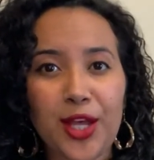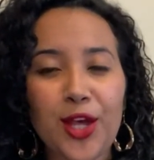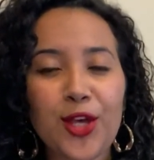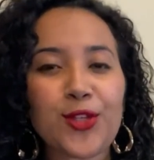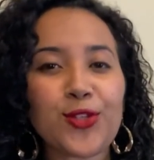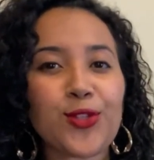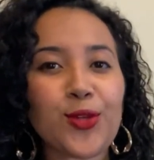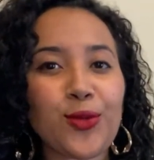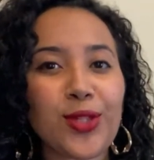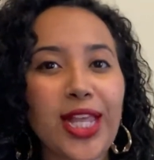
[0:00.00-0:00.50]

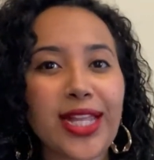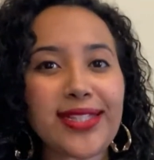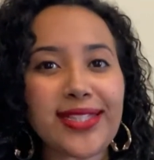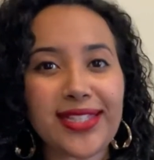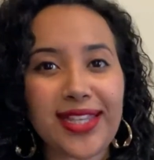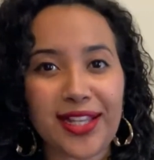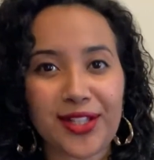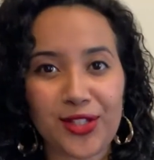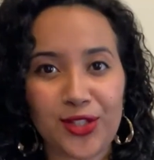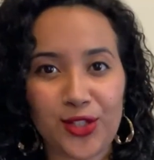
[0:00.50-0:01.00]
So let's
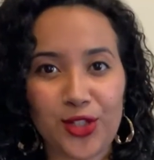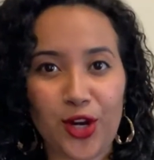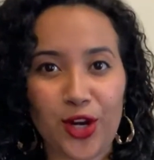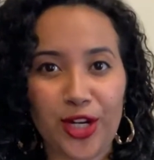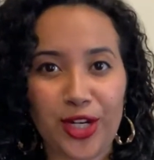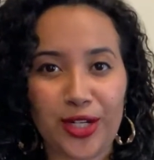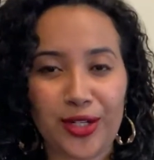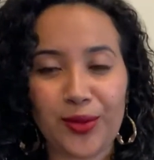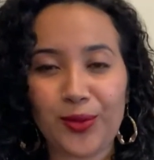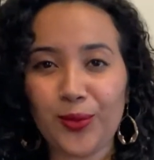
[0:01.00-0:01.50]
get
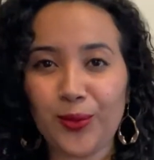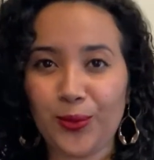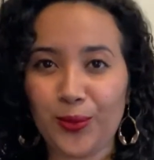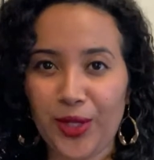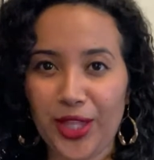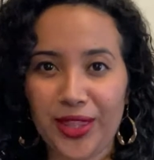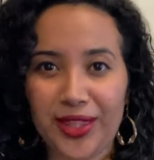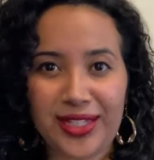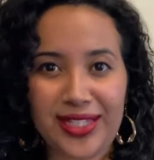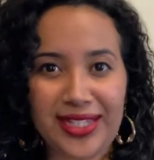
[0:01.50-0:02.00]
started
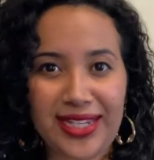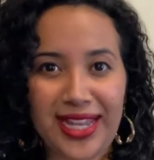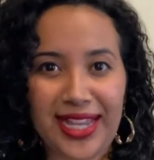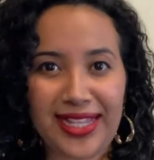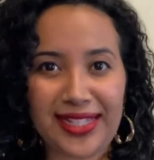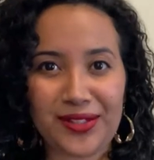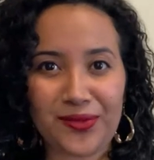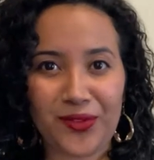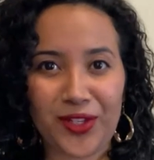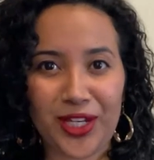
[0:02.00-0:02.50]
with
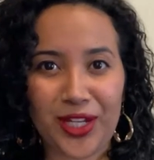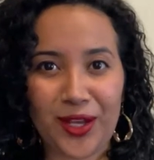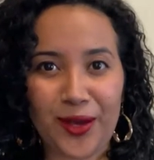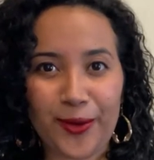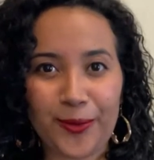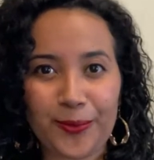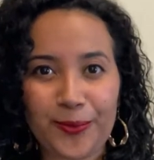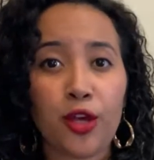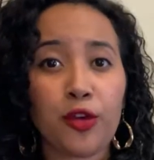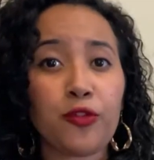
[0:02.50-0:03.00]
today's
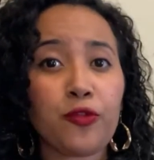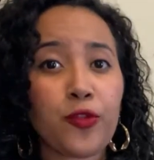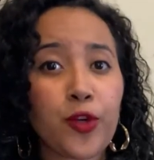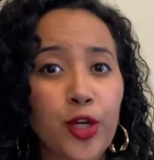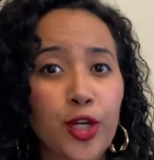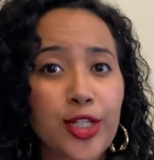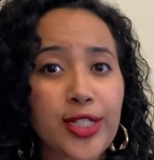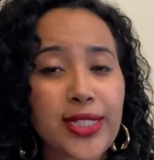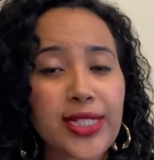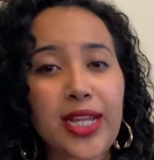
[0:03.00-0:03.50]
video.
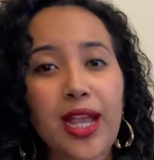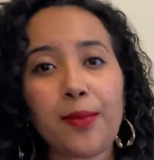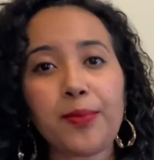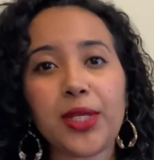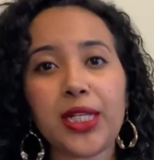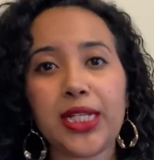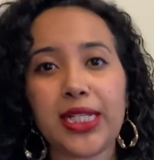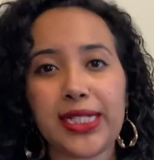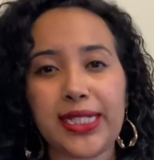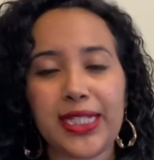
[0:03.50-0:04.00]
First, I'm
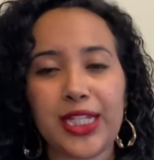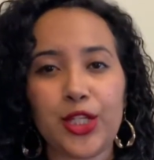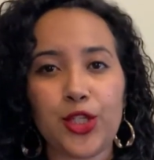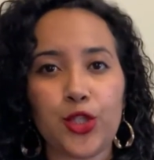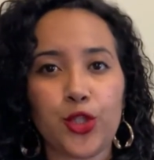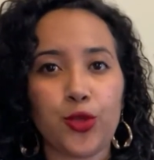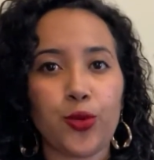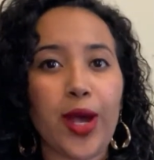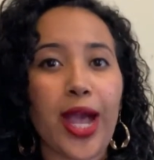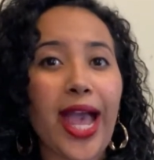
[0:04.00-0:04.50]
going to teach
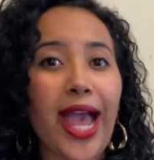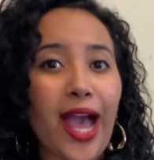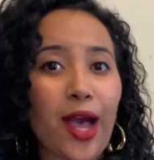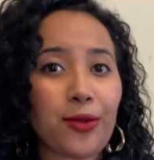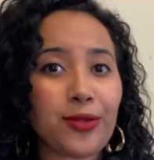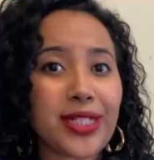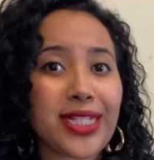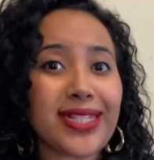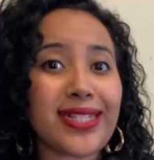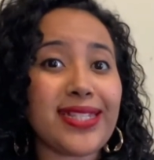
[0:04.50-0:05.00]
you how
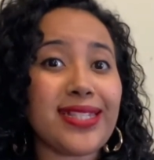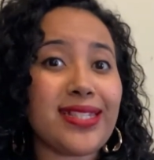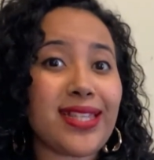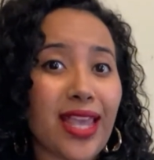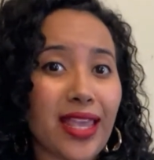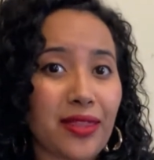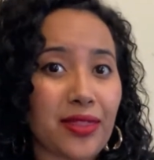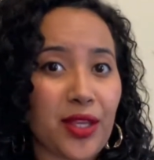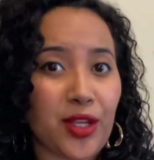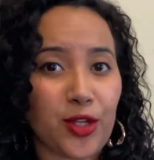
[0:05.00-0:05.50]
to
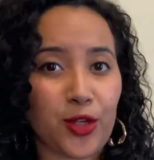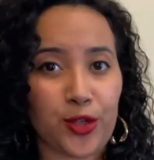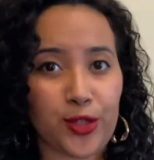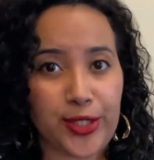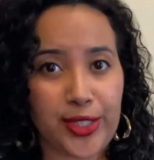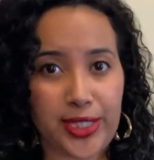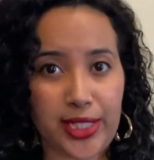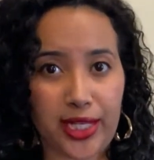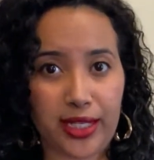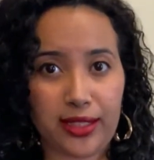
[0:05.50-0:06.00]
say that you're
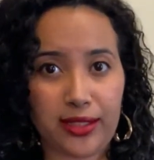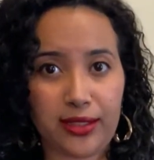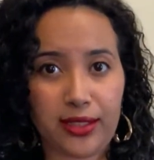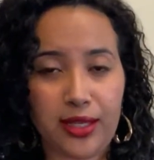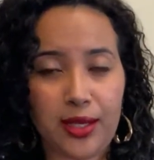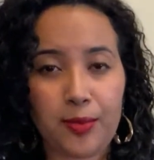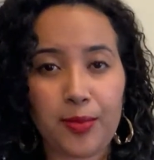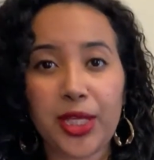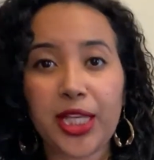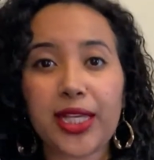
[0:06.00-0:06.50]
sick,
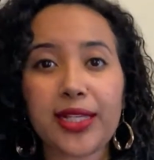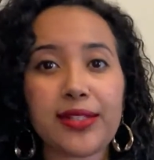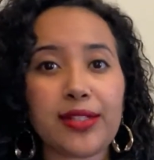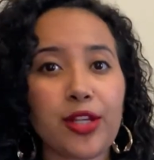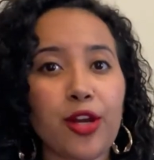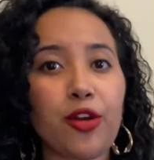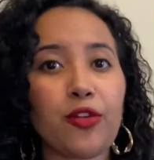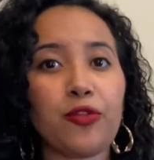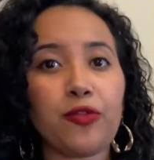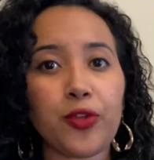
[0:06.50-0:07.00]
because
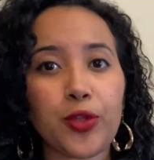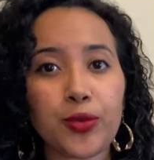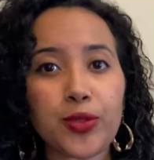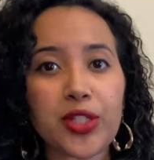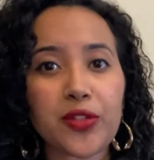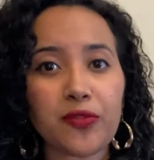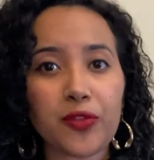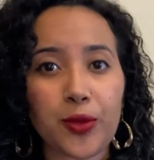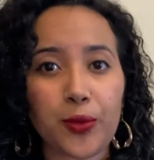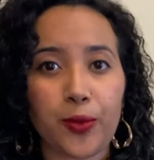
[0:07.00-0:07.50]
there are a few
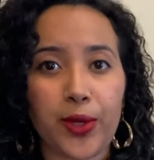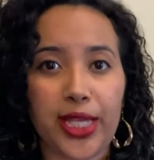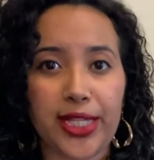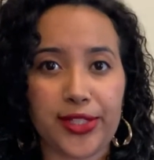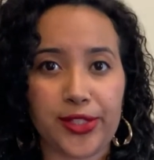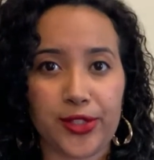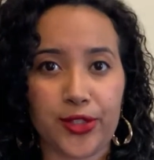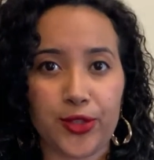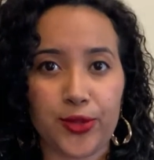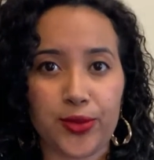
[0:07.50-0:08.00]
different ways
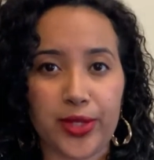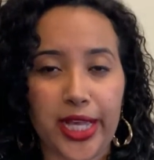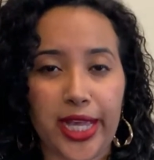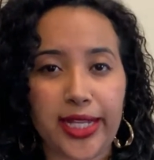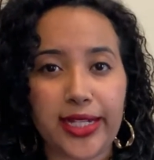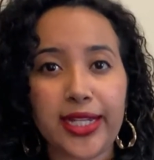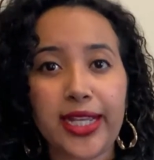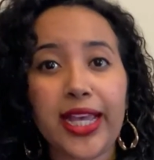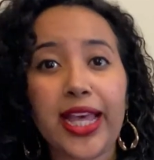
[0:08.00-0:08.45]
to do that.